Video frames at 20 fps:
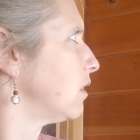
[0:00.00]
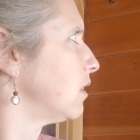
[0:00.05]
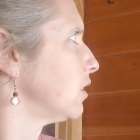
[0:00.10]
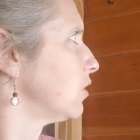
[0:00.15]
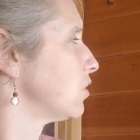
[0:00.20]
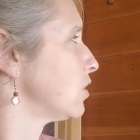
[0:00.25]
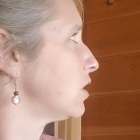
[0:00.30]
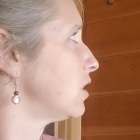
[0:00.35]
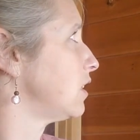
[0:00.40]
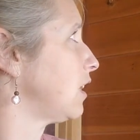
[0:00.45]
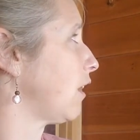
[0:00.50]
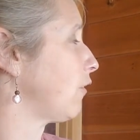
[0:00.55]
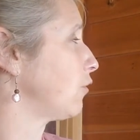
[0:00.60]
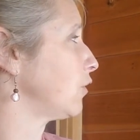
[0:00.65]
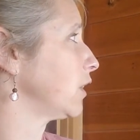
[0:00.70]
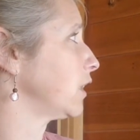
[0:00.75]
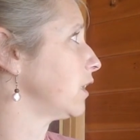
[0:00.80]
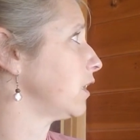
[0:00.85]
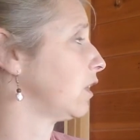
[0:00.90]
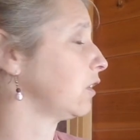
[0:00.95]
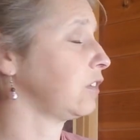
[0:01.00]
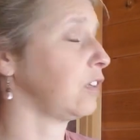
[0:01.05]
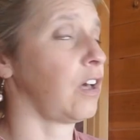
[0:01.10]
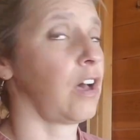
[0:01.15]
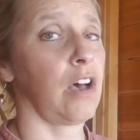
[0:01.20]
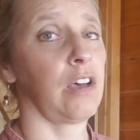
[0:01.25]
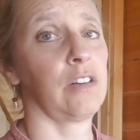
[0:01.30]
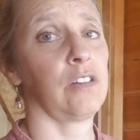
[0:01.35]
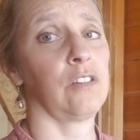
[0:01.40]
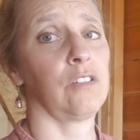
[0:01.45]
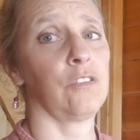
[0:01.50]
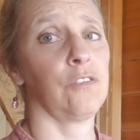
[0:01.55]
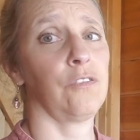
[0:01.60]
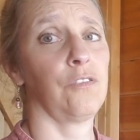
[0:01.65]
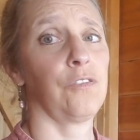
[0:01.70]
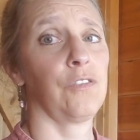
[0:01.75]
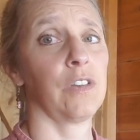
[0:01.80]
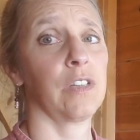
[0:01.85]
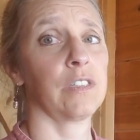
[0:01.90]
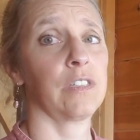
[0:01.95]
there's definitely a lot
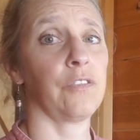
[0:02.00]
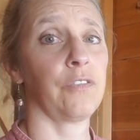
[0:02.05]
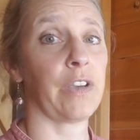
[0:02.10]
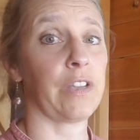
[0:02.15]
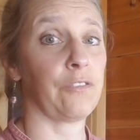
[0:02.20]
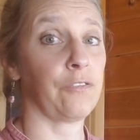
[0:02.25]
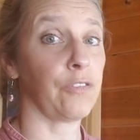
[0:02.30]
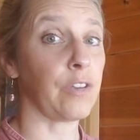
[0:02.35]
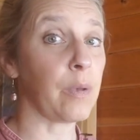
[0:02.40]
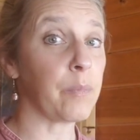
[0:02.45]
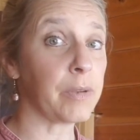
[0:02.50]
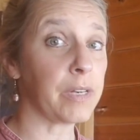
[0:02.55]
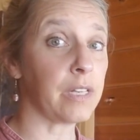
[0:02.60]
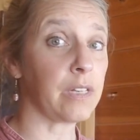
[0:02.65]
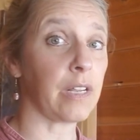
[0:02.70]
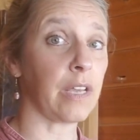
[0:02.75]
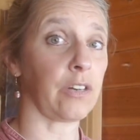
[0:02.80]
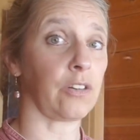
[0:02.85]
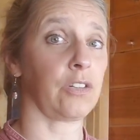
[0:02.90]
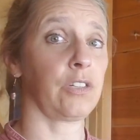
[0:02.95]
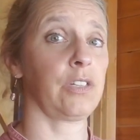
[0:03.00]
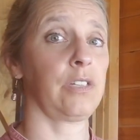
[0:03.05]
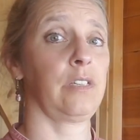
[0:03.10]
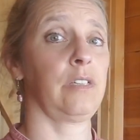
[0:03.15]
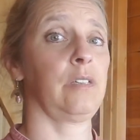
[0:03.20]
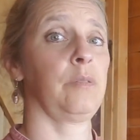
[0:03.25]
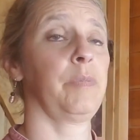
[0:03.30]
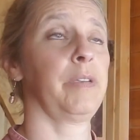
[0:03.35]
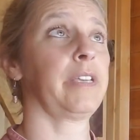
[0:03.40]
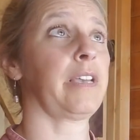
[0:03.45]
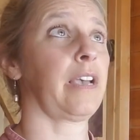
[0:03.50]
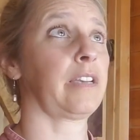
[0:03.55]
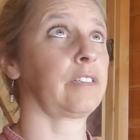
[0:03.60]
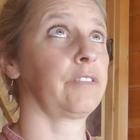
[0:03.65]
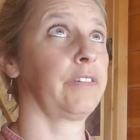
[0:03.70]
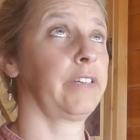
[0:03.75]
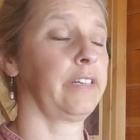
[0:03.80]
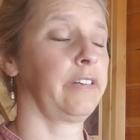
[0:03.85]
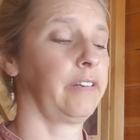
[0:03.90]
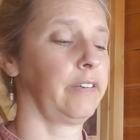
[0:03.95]
of divine feminine energy being
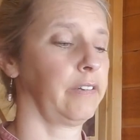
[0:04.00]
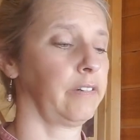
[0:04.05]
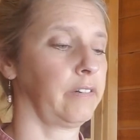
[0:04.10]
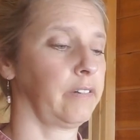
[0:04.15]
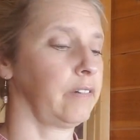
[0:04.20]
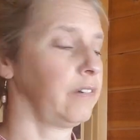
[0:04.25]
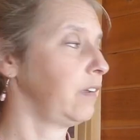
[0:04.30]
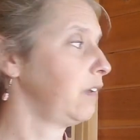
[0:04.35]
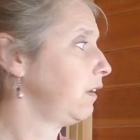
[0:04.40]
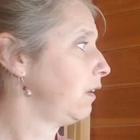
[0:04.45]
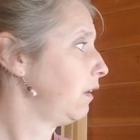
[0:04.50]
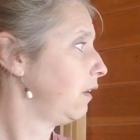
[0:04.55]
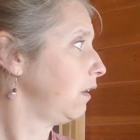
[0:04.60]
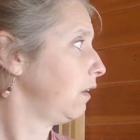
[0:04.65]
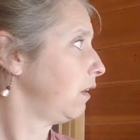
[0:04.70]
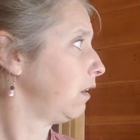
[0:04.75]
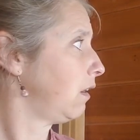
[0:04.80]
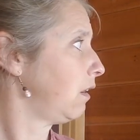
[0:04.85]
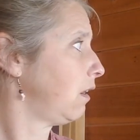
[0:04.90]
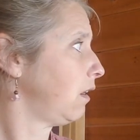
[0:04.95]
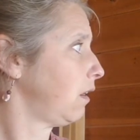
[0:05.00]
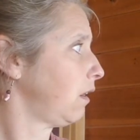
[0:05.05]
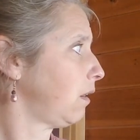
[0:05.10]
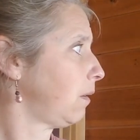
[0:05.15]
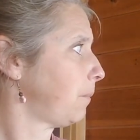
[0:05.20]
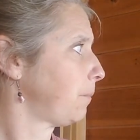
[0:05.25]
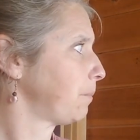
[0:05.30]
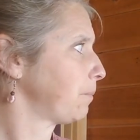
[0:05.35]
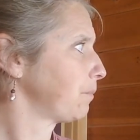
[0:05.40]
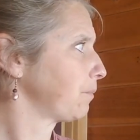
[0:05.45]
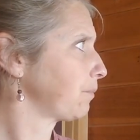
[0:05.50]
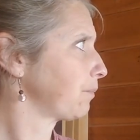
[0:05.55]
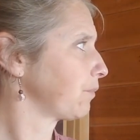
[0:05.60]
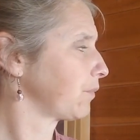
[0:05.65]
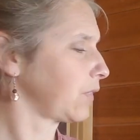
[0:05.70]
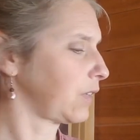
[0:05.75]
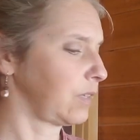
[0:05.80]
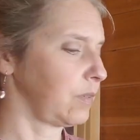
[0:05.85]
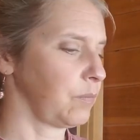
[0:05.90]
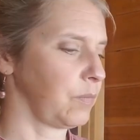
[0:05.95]
activated here. Um,
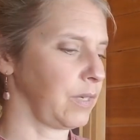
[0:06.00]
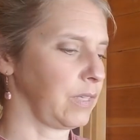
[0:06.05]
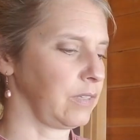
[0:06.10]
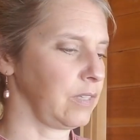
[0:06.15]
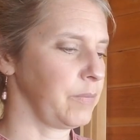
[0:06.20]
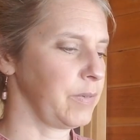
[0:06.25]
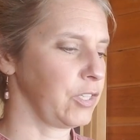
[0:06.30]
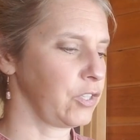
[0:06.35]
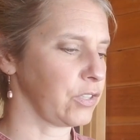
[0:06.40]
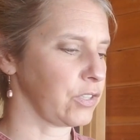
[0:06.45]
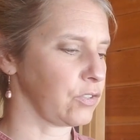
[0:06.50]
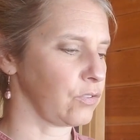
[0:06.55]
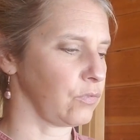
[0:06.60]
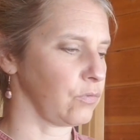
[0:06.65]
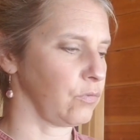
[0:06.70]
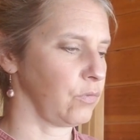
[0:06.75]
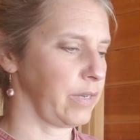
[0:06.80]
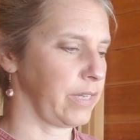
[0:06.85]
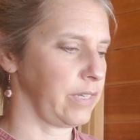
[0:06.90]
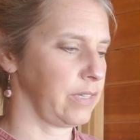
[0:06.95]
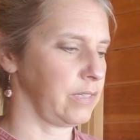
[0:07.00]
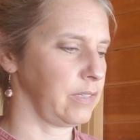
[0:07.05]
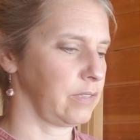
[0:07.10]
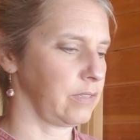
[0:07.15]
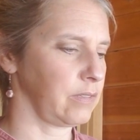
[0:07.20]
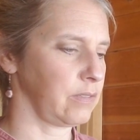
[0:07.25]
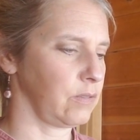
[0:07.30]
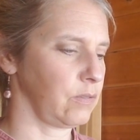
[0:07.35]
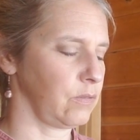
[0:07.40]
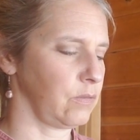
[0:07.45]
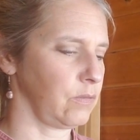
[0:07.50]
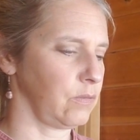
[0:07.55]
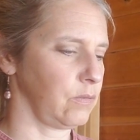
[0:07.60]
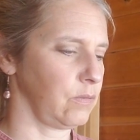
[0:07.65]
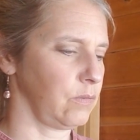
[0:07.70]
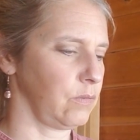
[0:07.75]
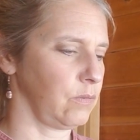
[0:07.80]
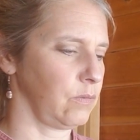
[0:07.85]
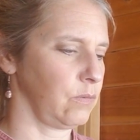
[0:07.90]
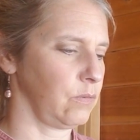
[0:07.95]
but let me just read
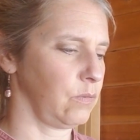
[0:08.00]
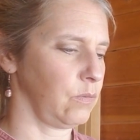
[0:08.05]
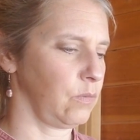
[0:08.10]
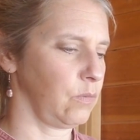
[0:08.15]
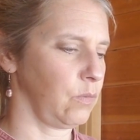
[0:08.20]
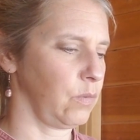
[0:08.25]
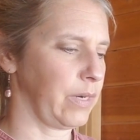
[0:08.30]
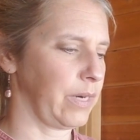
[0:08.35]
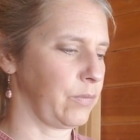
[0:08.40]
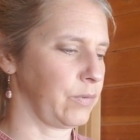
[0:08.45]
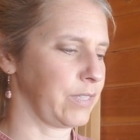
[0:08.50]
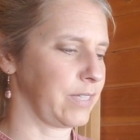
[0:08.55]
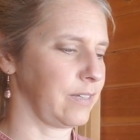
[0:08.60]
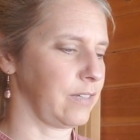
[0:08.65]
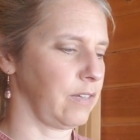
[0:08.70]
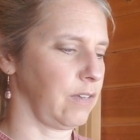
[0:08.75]
what I was